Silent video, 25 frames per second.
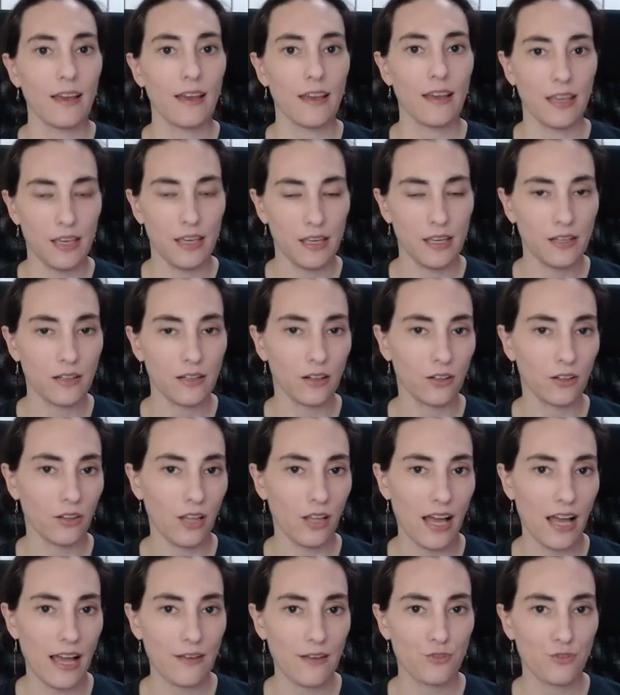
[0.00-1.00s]
in a
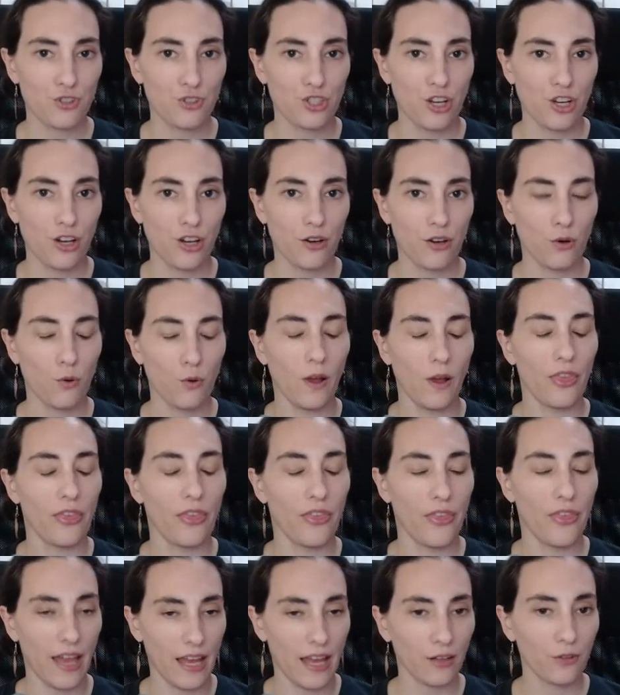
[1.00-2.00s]
live show
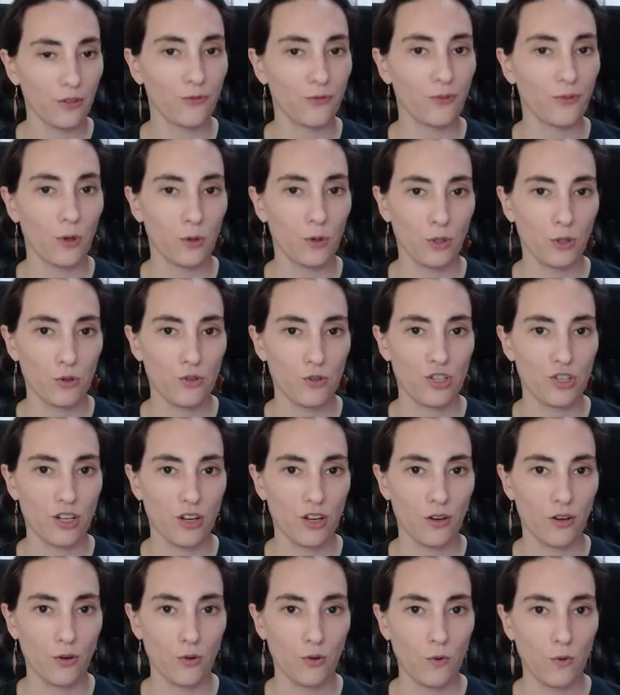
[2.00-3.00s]
than a photo
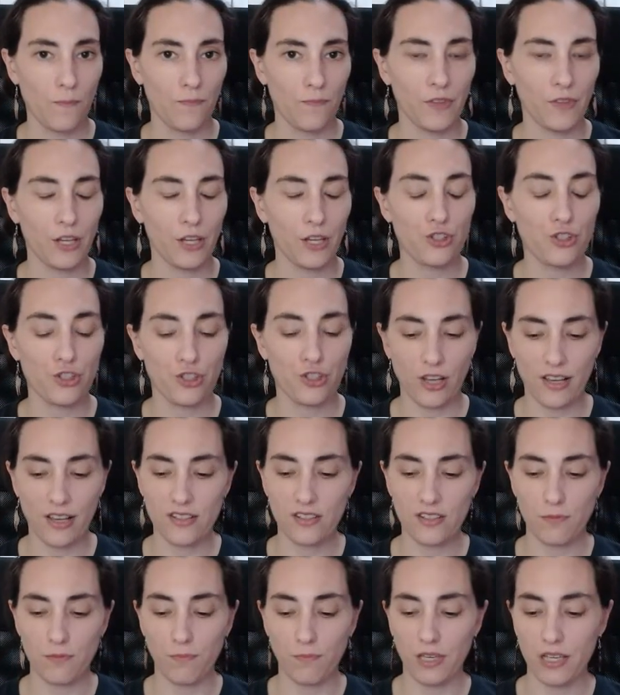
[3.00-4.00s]
show,
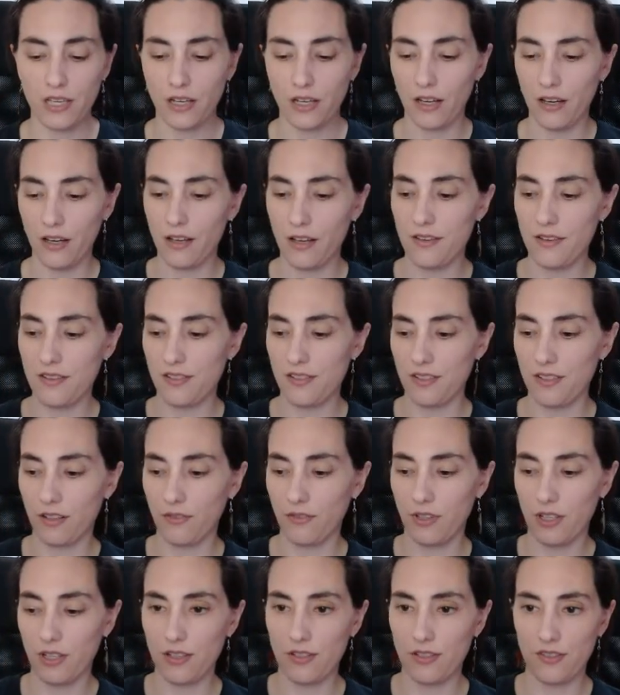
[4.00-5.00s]
just because
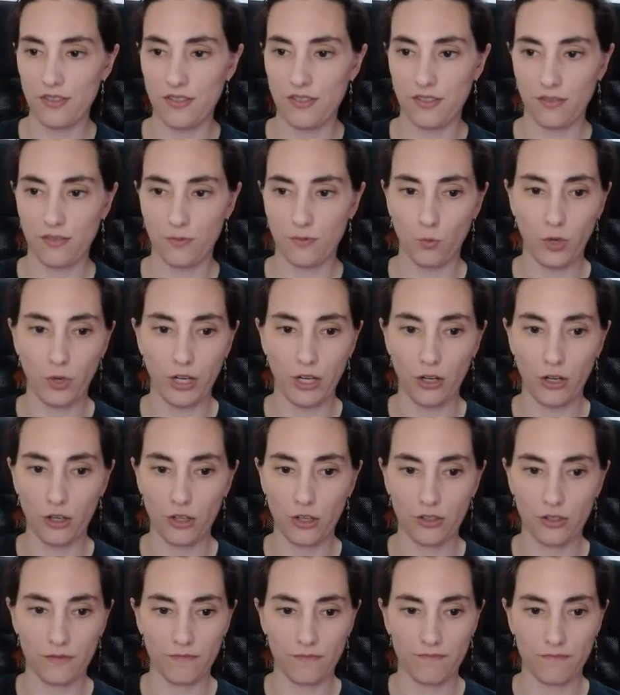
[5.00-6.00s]
of his
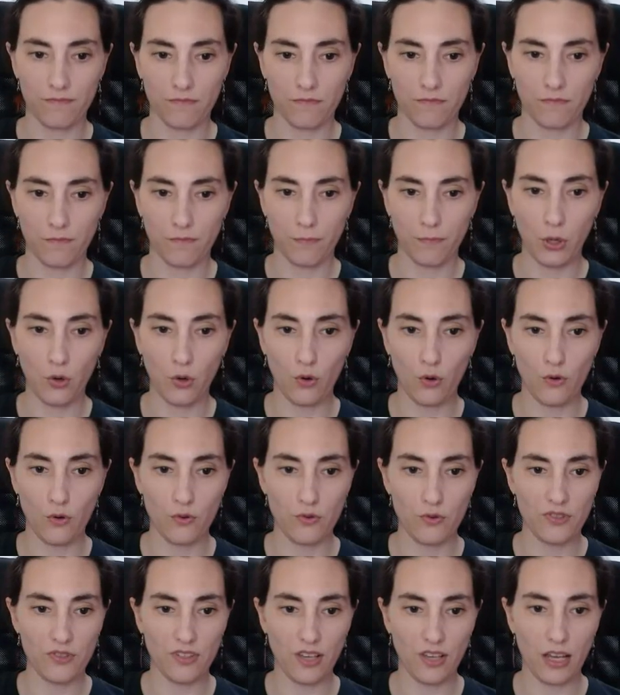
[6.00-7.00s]
weird
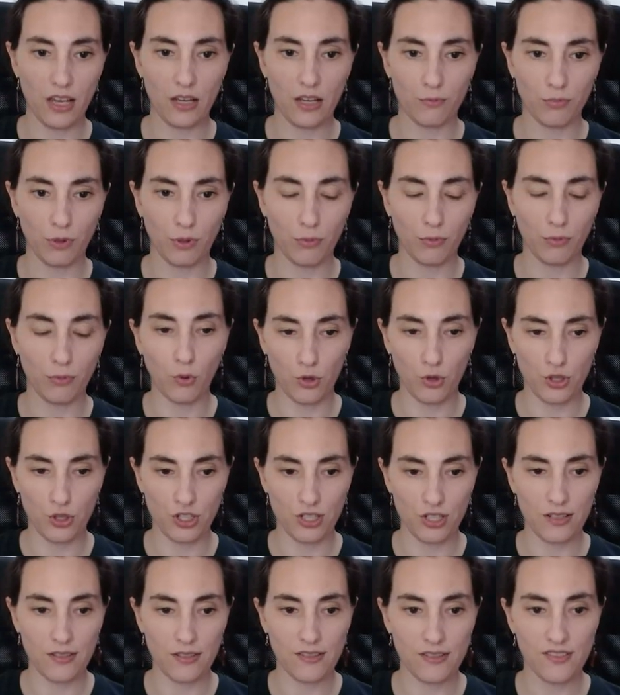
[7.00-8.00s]
pose and
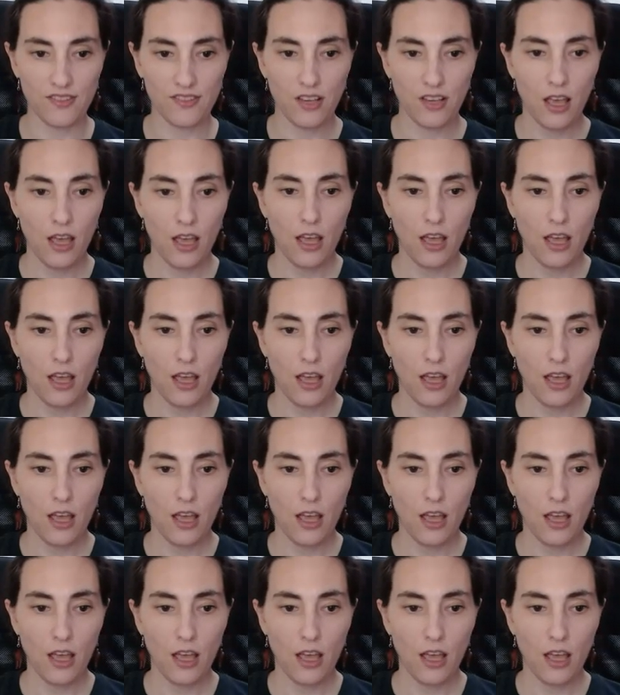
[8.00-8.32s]
proportions.